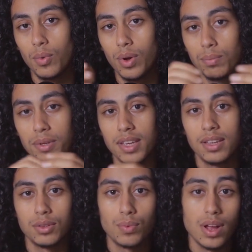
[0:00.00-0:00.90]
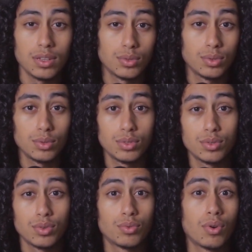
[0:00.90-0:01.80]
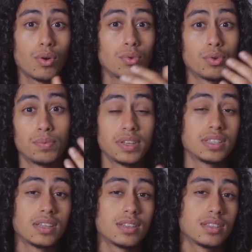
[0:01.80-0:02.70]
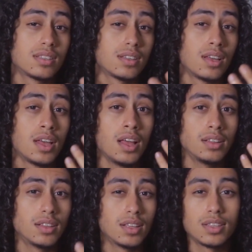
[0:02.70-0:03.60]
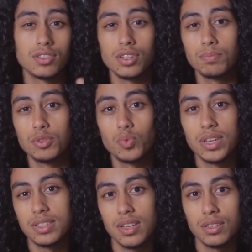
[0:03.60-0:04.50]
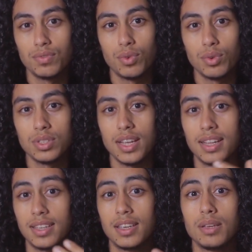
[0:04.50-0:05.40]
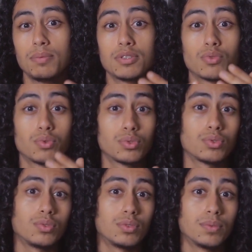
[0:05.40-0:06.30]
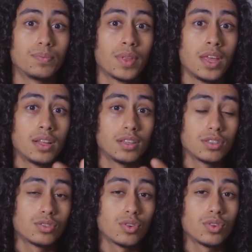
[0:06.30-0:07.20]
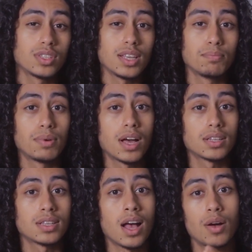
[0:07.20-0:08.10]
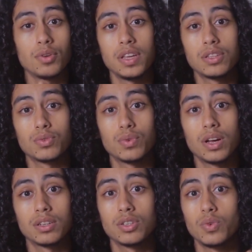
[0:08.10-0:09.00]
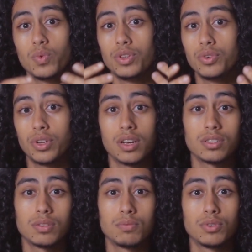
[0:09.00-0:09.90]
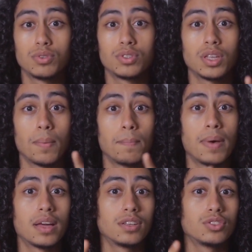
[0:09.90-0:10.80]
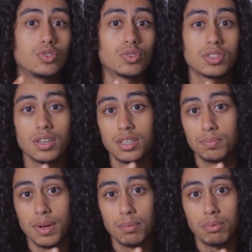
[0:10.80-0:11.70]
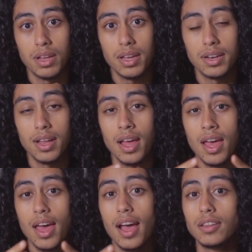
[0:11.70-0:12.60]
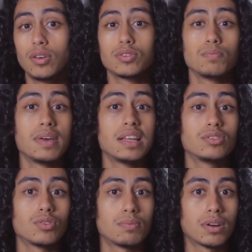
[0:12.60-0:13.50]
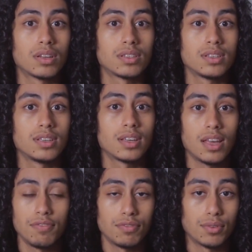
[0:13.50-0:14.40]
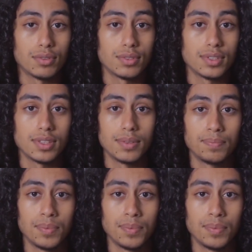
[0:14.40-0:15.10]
When picking the right tools to grow your business, the decision between Salesforce and Keap is crucial. This choice impacts how you interact with your customers, manage your sales pipeline, and automate your marketing efforts.